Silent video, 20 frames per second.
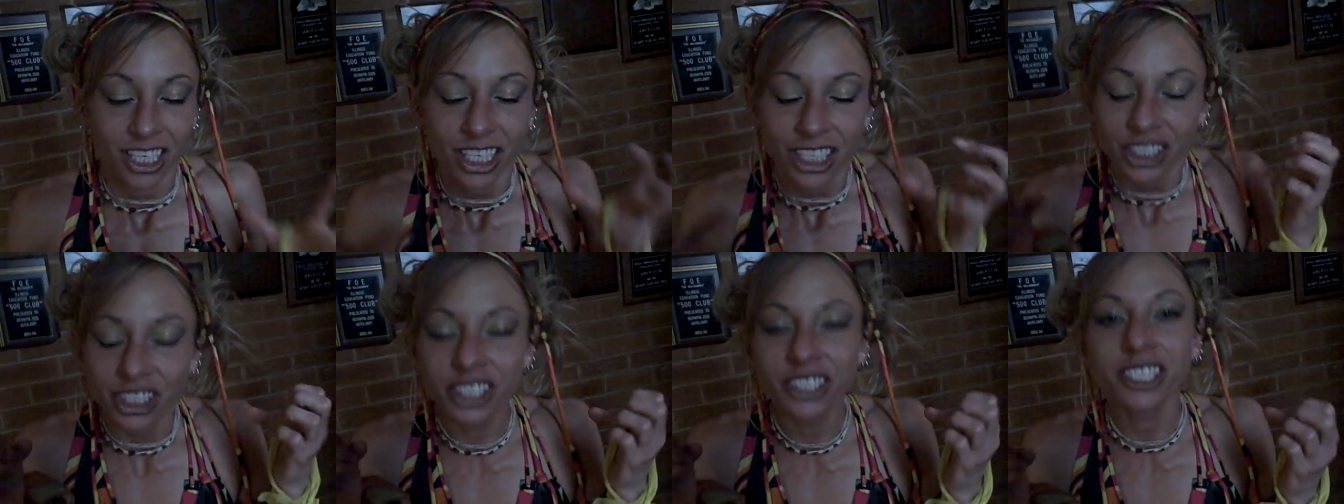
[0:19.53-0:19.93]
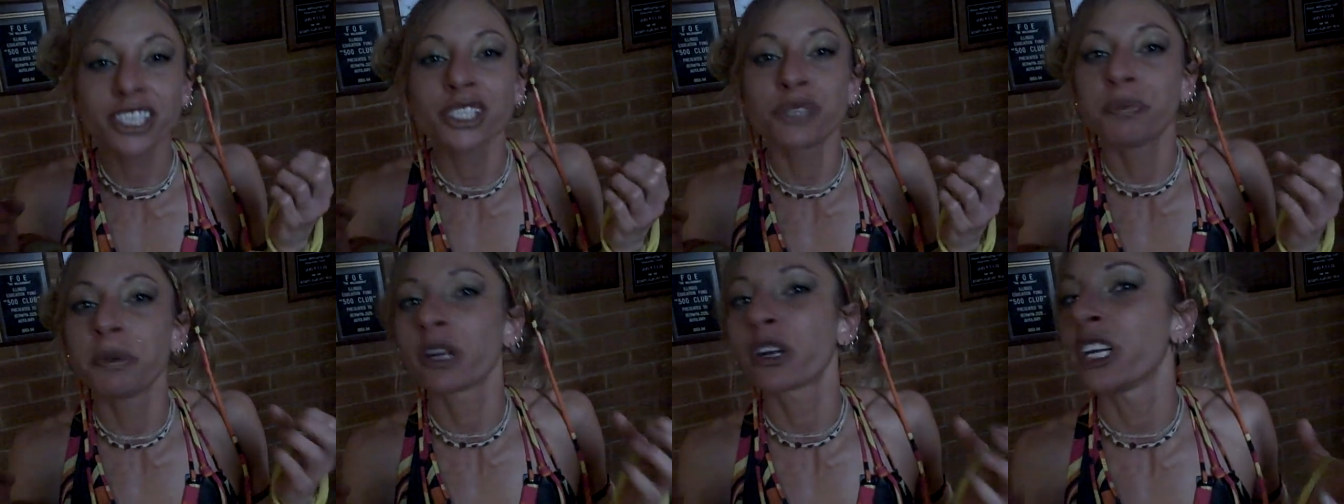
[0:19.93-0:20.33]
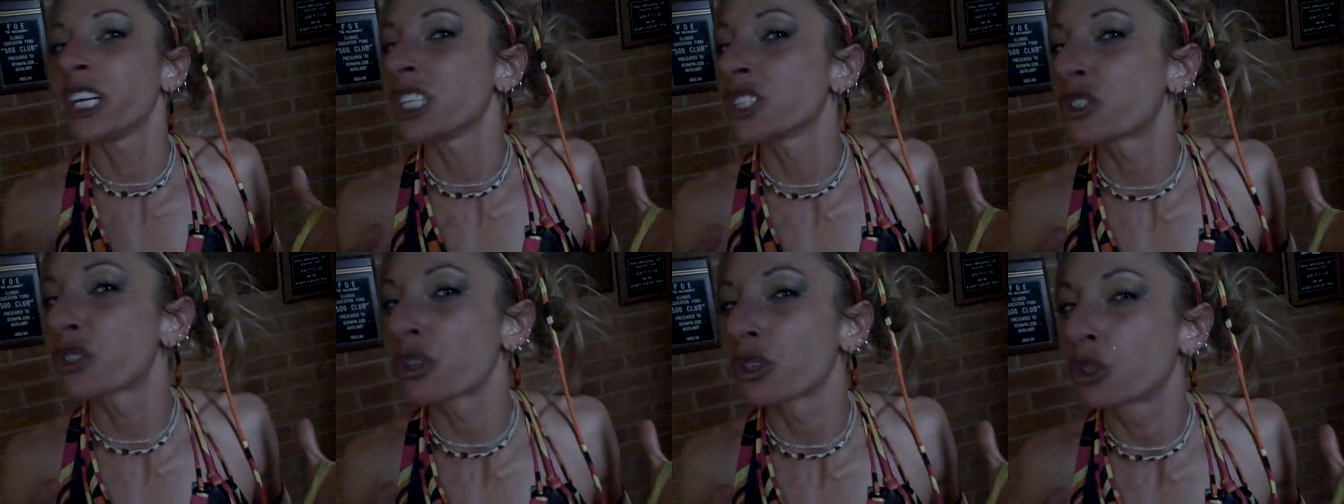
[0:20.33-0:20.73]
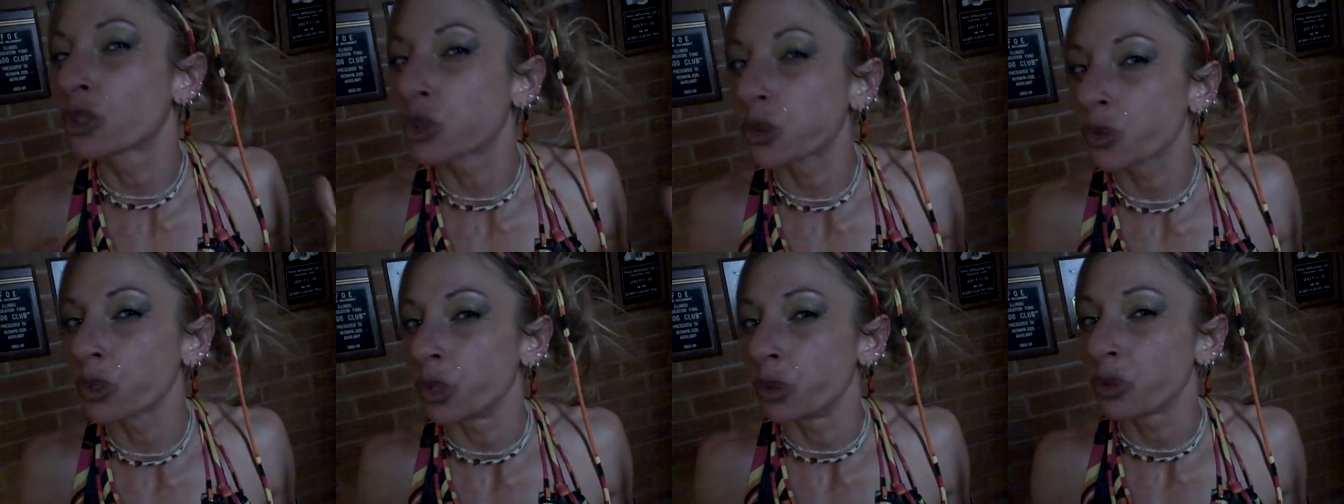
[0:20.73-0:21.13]
She's experienced the
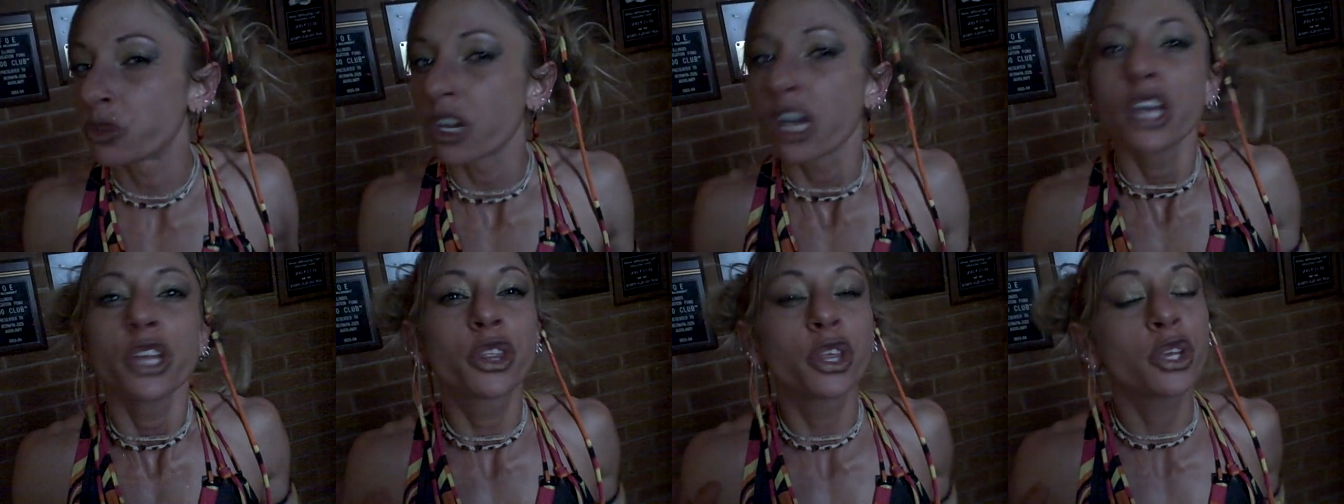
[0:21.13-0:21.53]
truth,